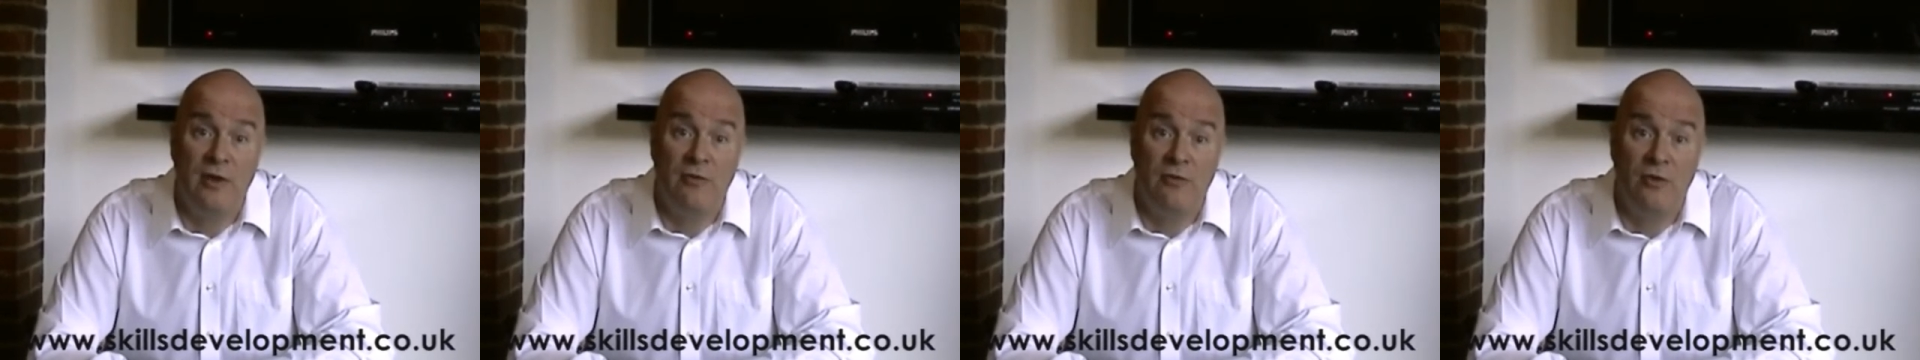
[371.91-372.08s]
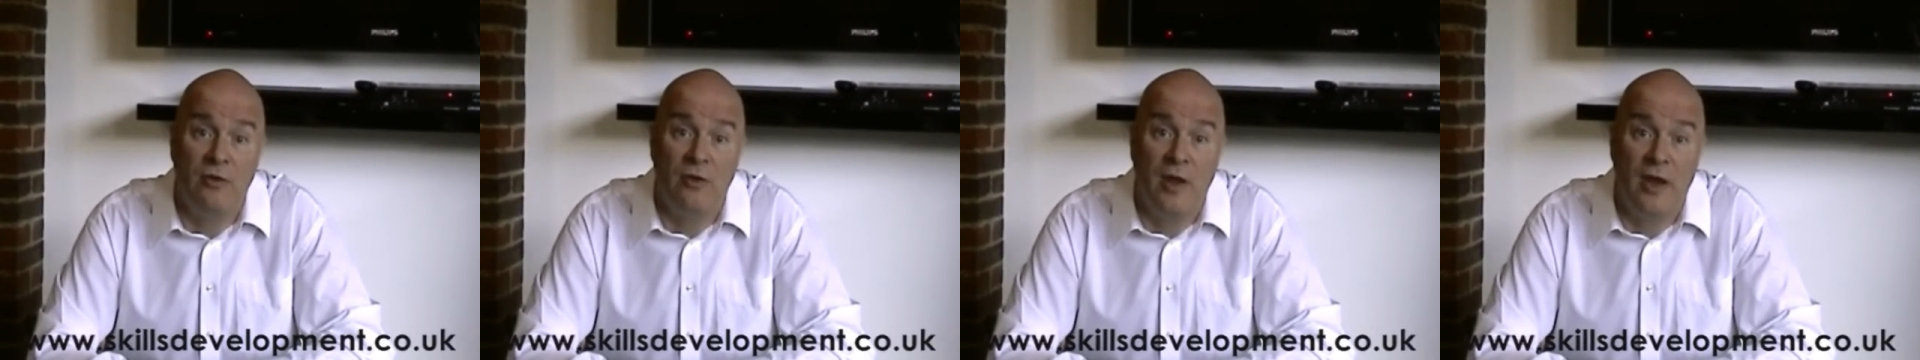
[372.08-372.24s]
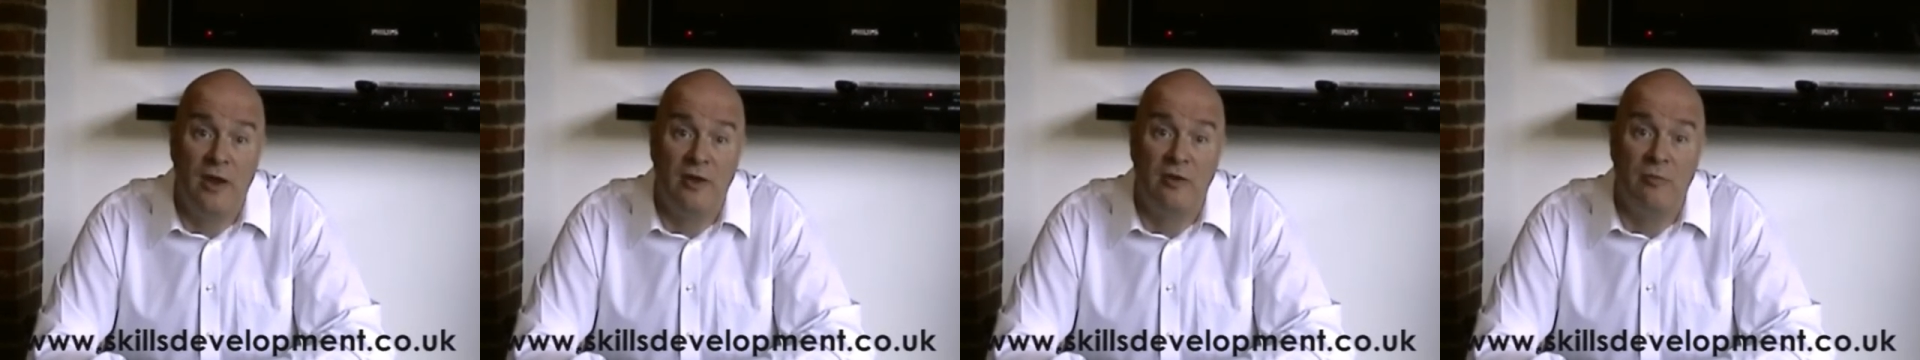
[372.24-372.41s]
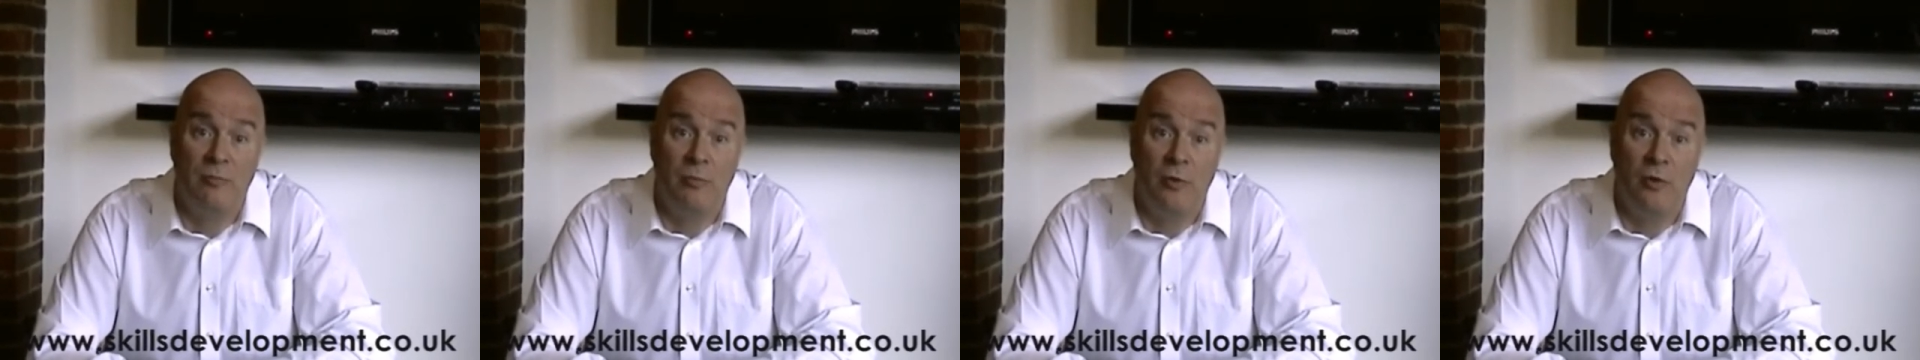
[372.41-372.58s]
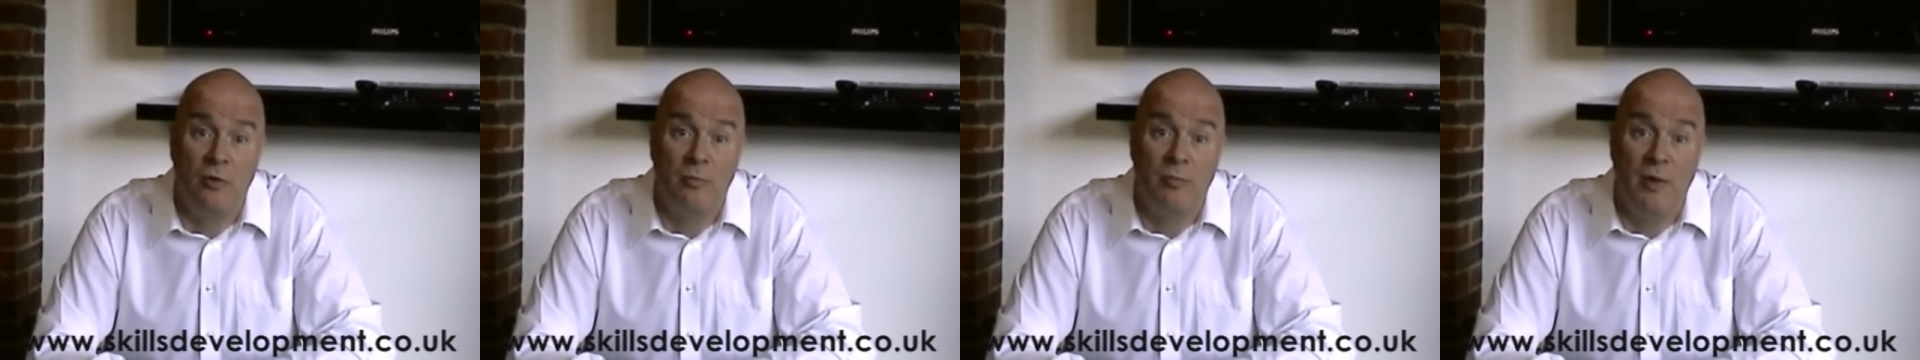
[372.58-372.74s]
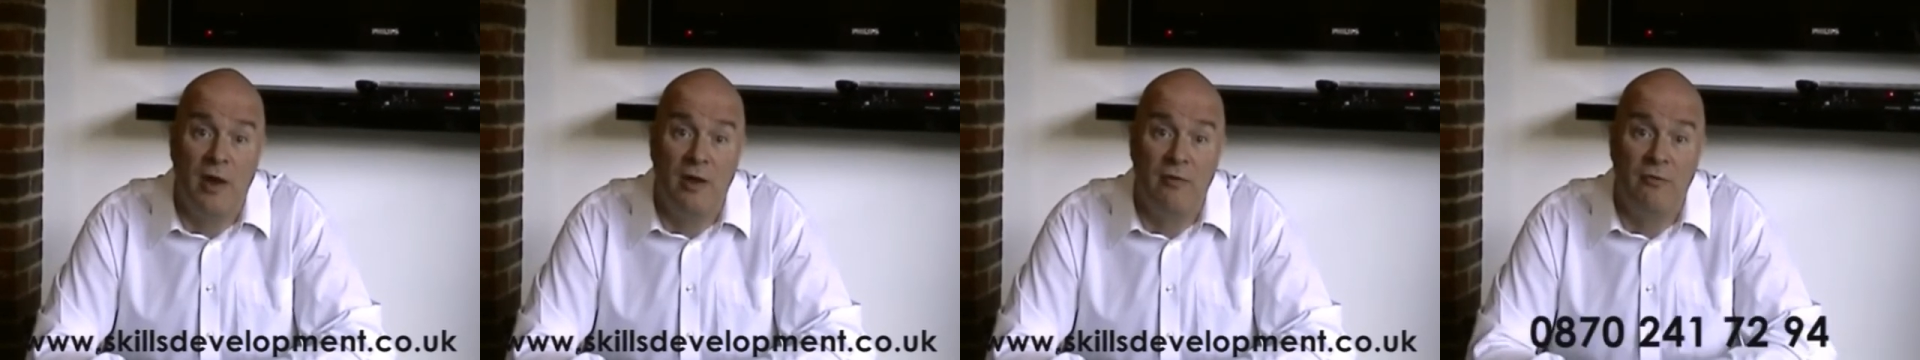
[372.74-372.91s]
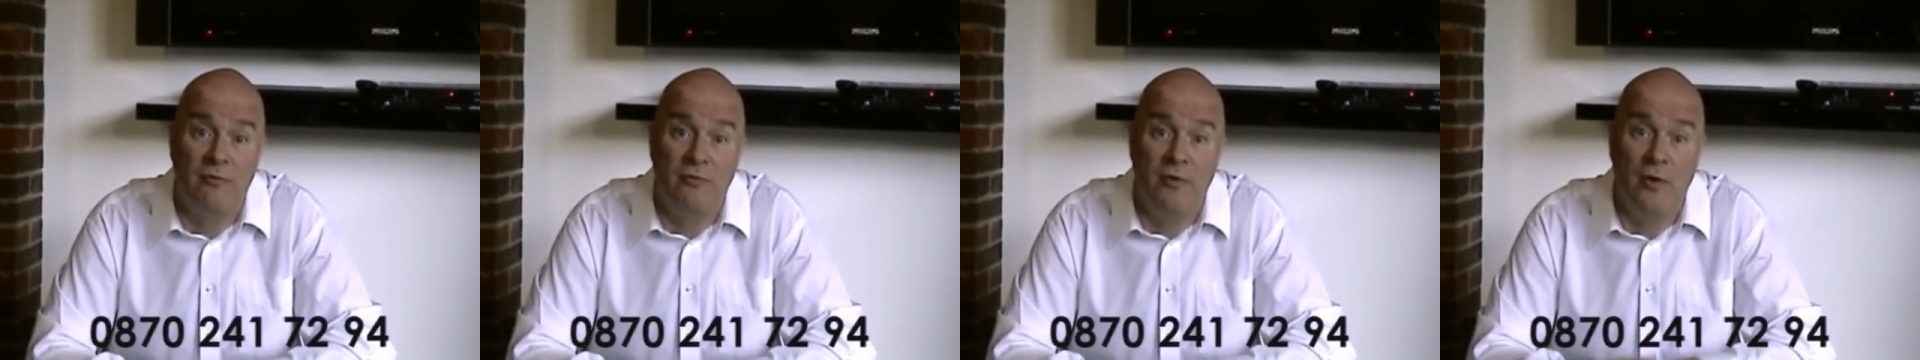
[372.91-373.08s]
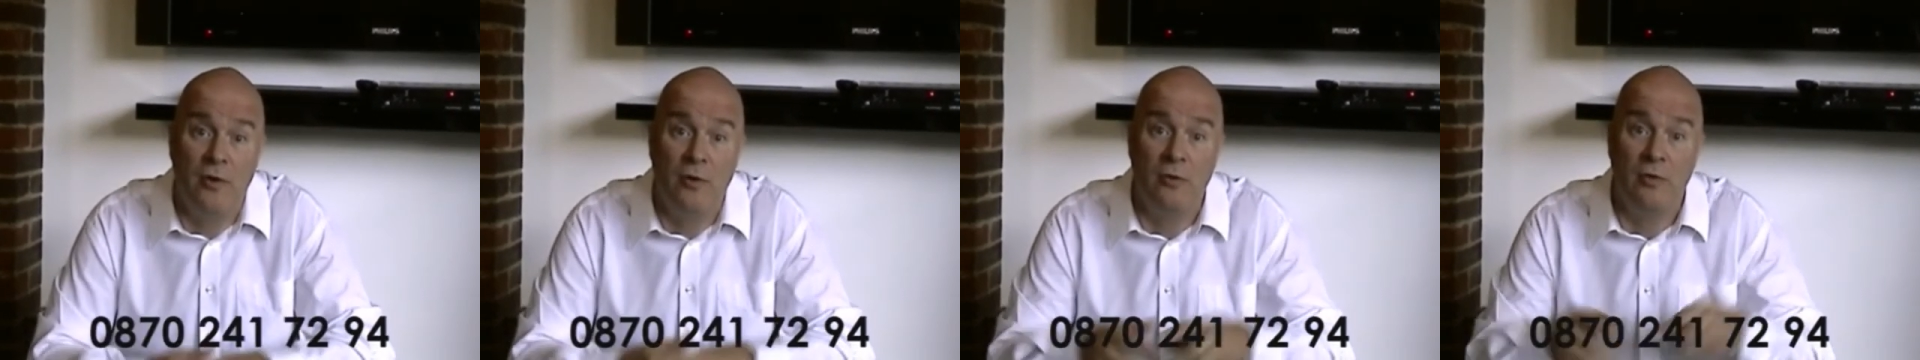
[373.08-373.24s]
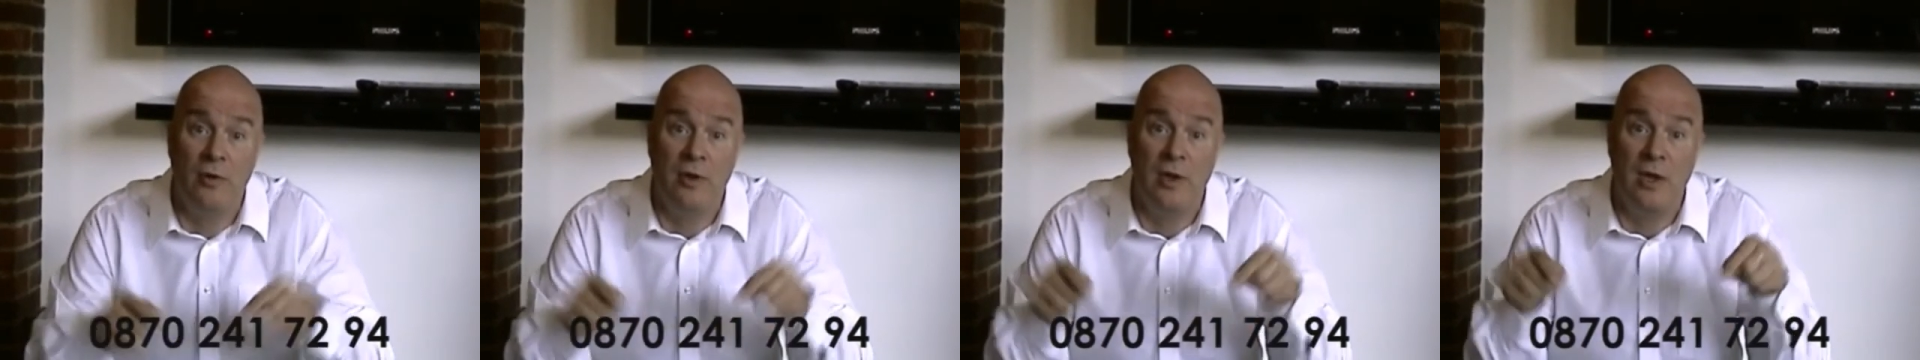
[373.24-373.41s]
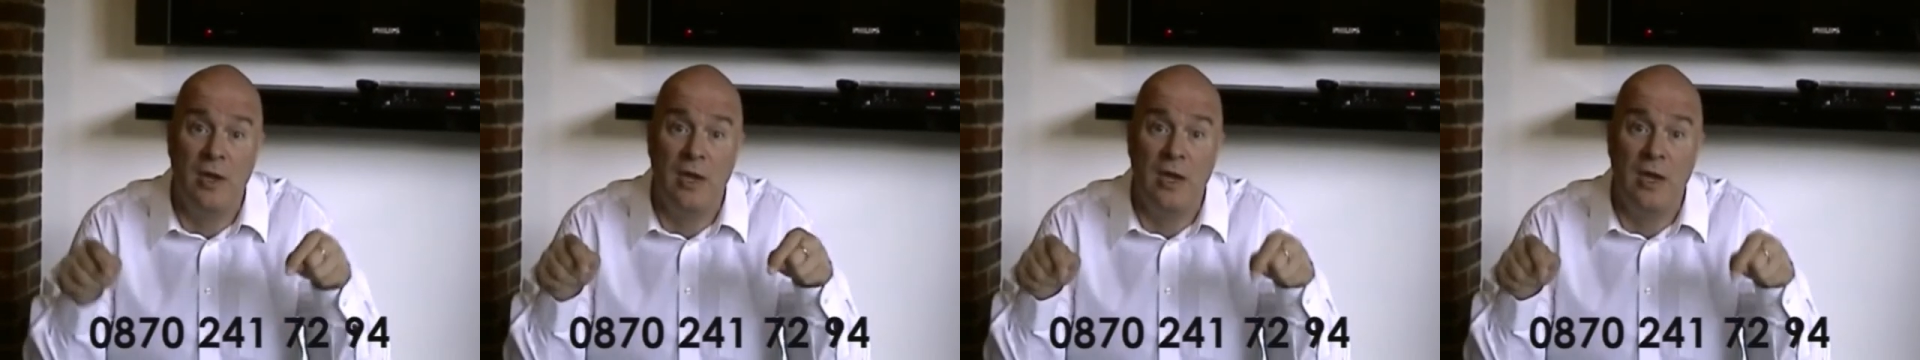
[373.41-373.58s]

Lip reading: if you'd like to book by phone,